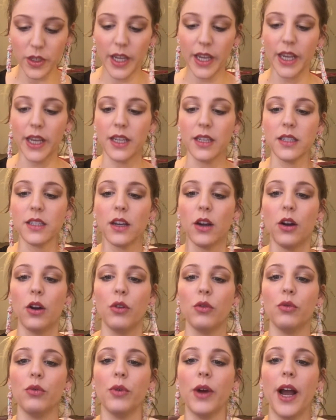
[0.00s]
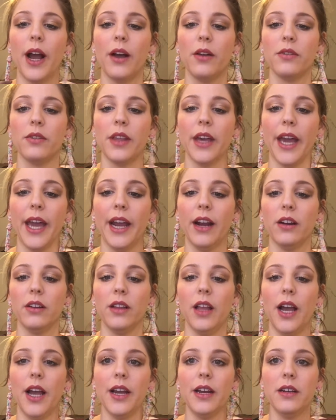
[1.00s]
is around the
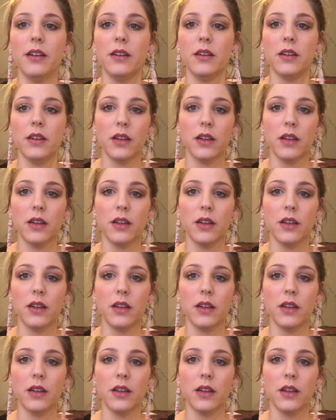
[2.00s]
hairline.